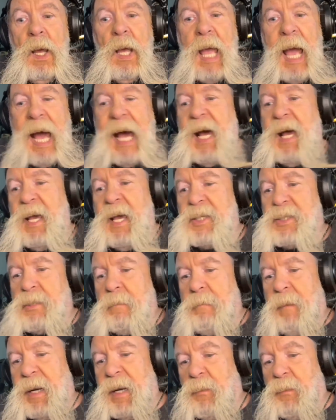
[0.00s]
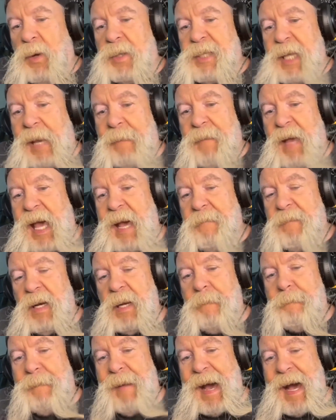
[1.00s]
I estimated one time how
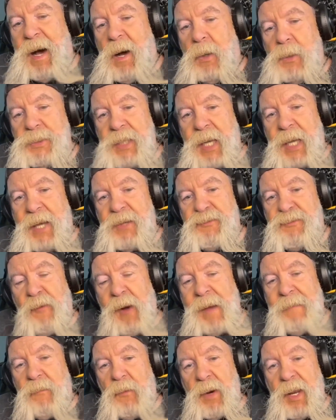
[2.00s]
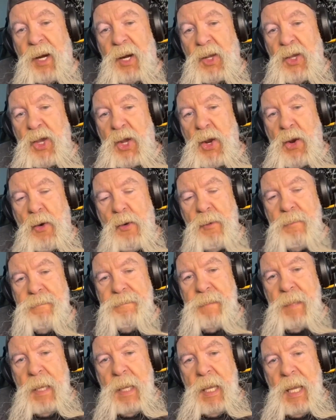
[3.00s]
many miles that I traveled in a year.
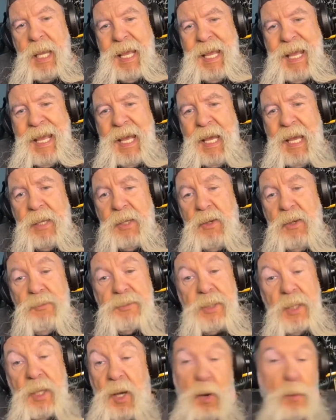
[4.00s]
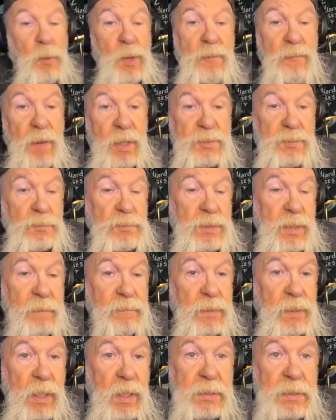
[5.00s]
And years ago, we'd wrestle
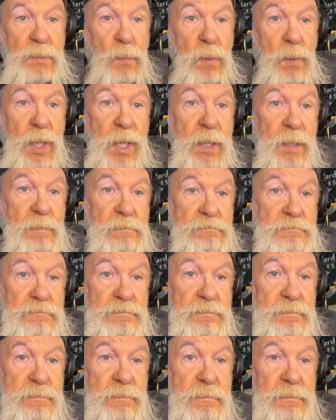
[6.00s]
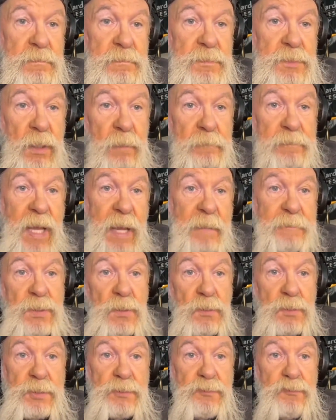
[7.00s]
7 days a week. Sometimes
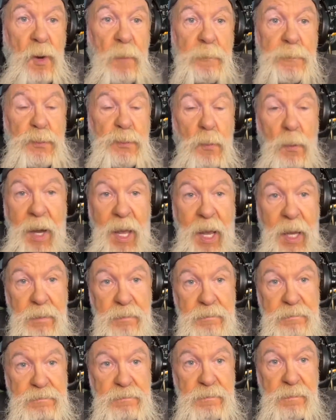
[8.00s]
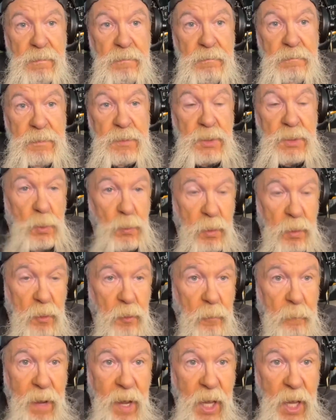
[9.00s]
those trips were like
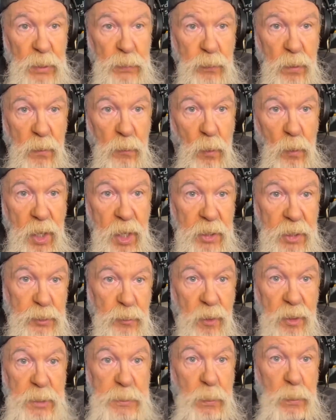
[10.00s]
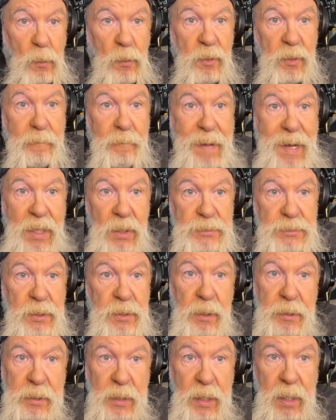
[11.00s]
200 miles one way, so that's 400 miles in
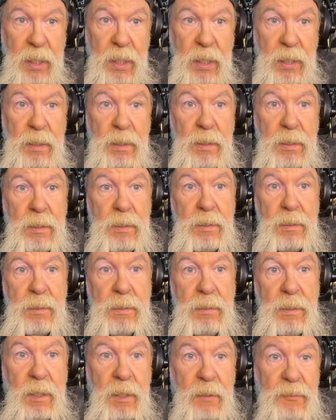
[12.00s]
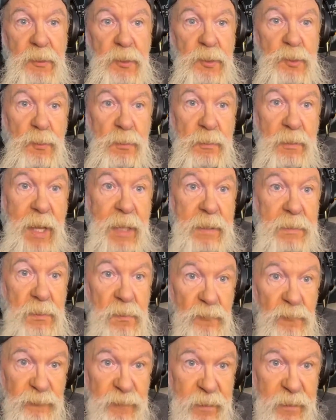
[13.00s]
a day. Others were like
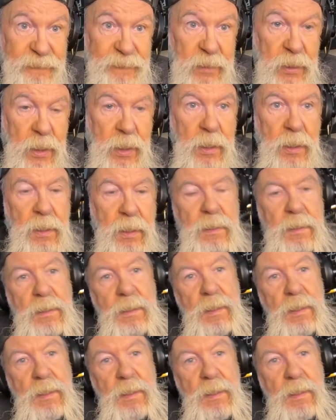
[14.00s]
250.